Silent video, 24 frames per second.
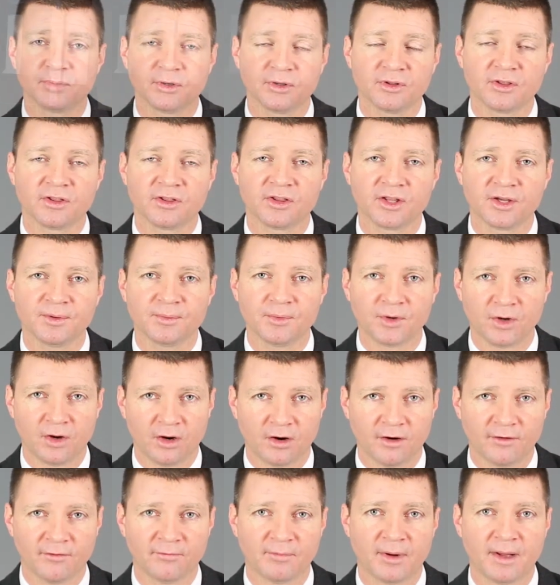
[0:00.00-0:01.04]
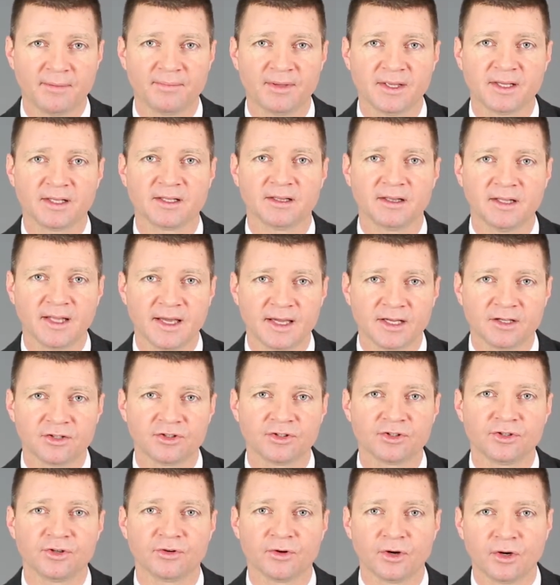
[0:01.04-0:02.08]
put them off by being late
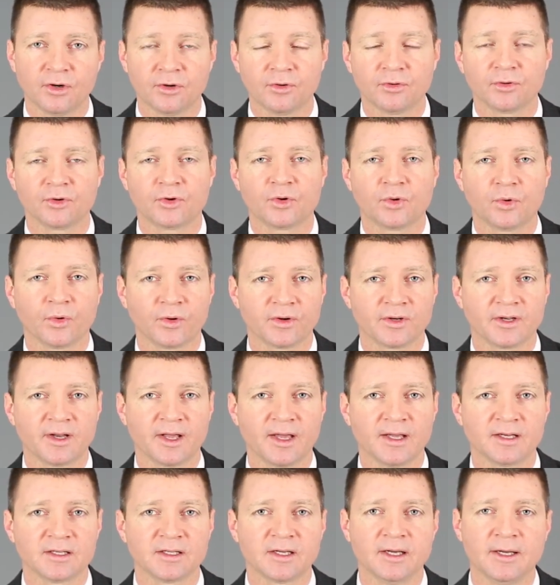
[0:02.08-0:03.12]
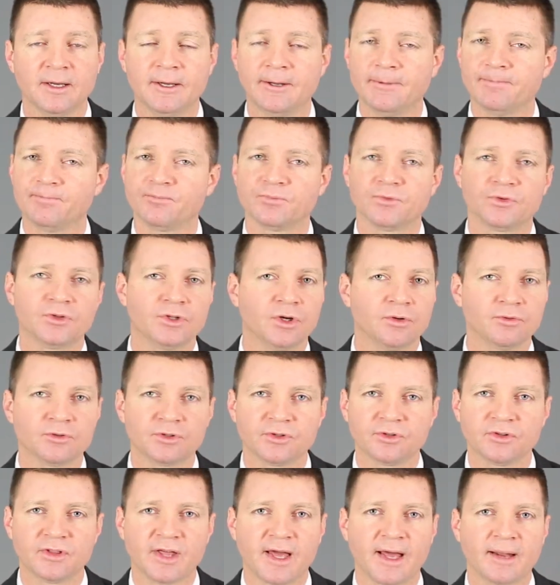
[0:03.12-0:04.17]
to your own court date. Don't
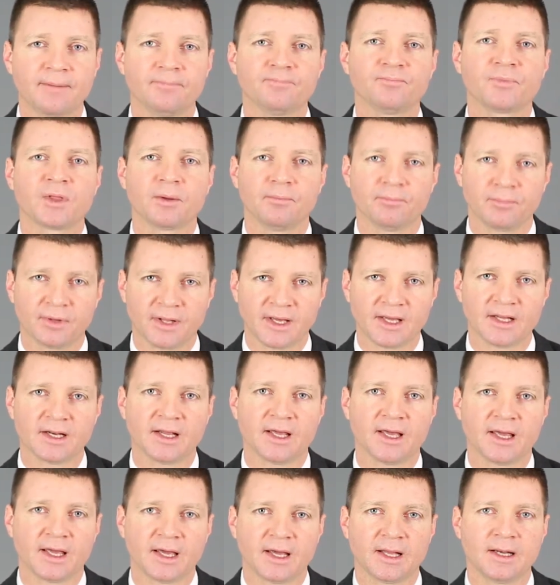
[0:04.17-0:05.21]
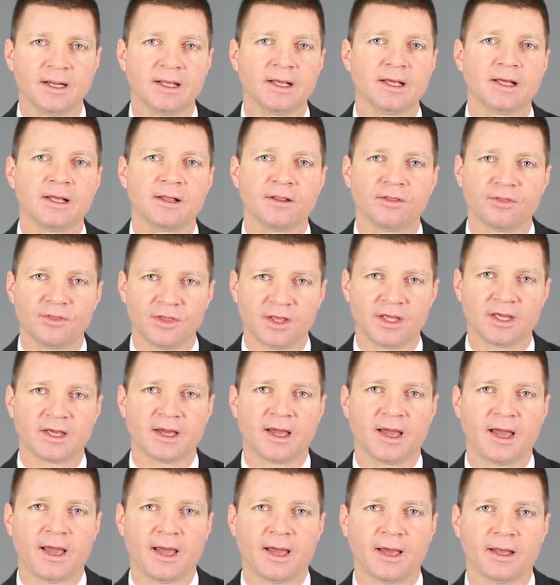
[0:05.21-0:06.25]
do that. Plan ahead. Think
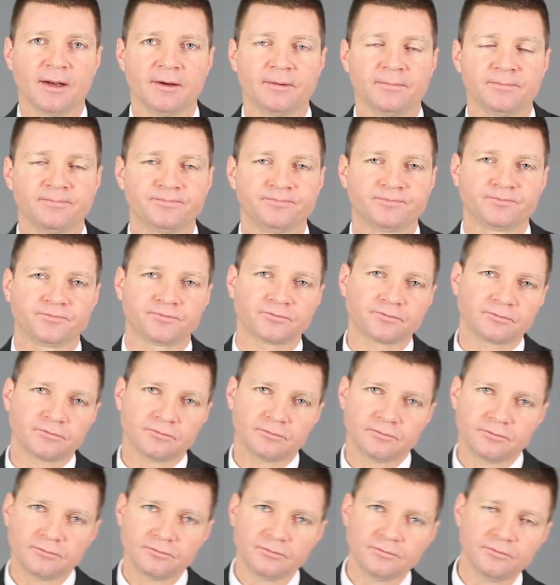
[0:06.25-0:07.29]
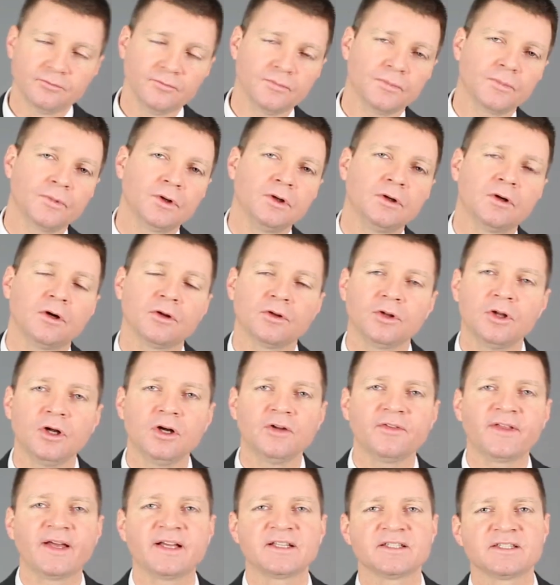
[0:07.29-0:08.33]
ahead.
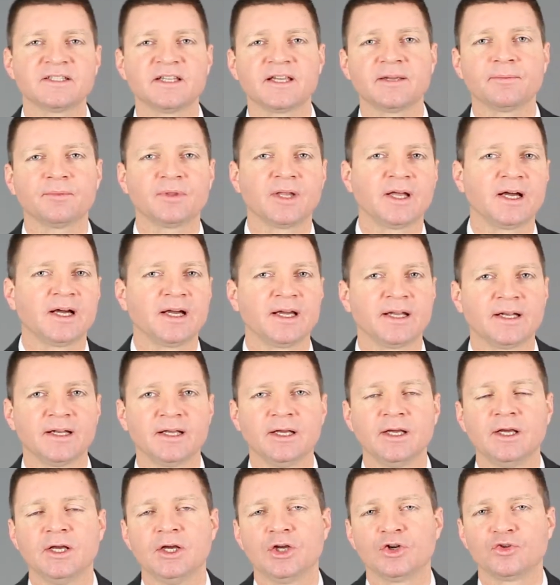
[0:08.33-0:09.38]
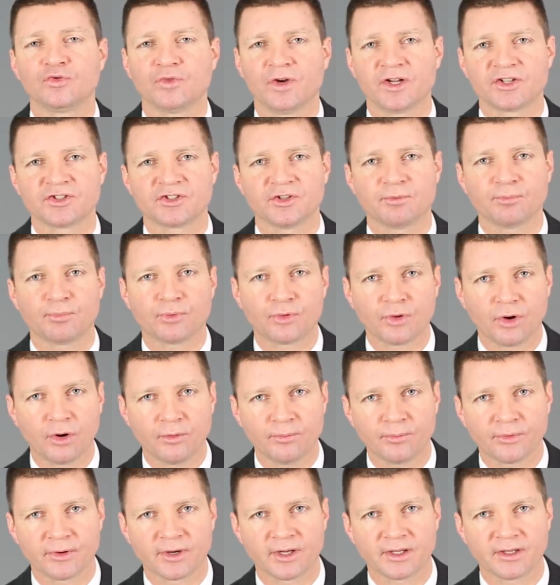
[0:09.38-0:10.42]
Along that same line, dress
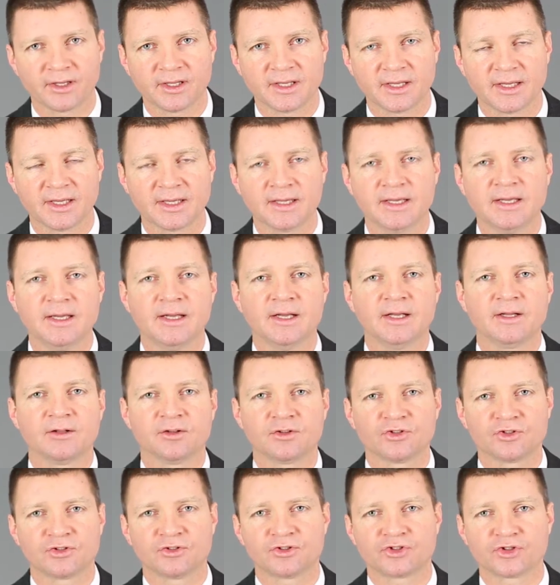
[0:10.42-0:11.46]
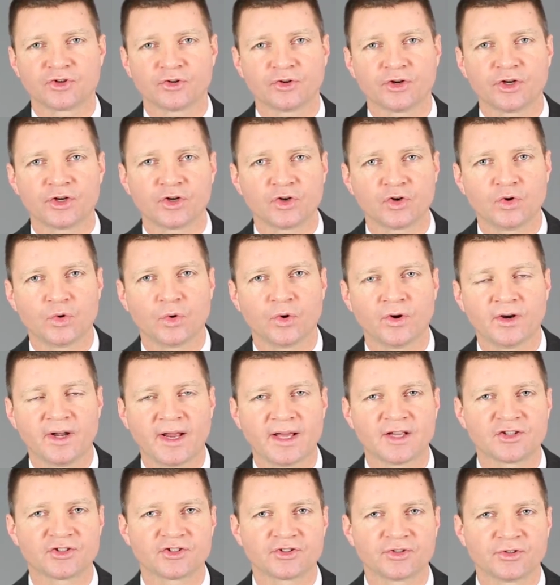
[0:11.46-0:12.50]
appropriately. Circuit court
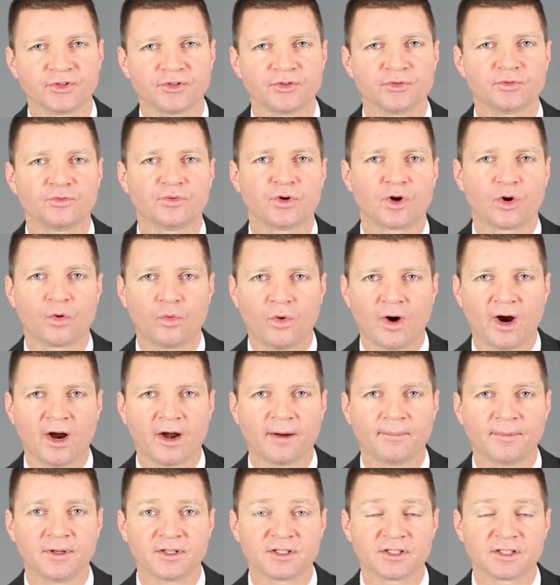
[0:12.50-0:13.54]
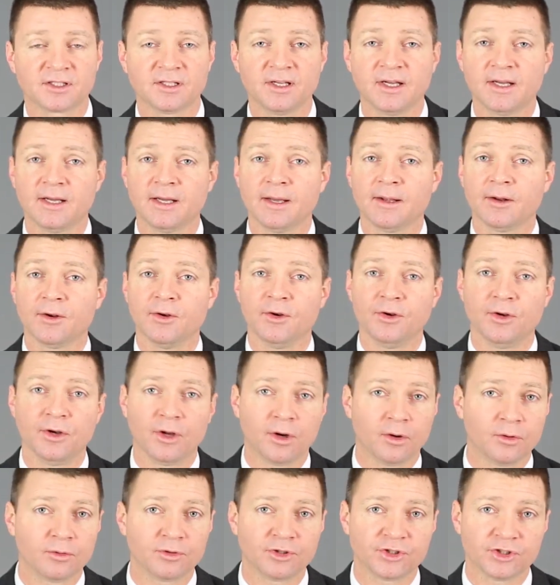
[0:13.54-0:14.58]
has certain requirements.
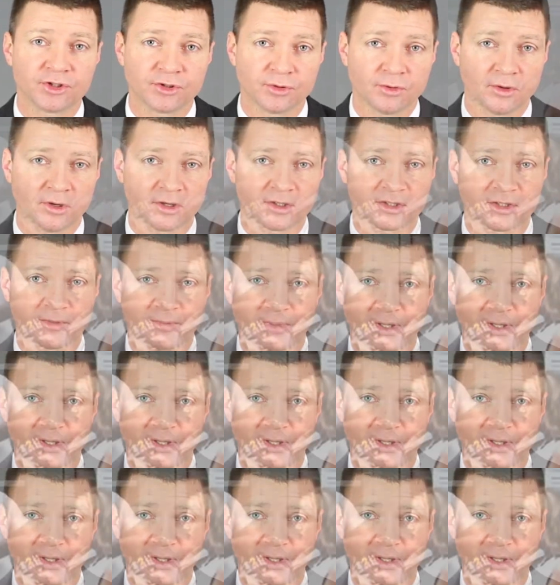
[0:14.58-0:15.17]
No shorts,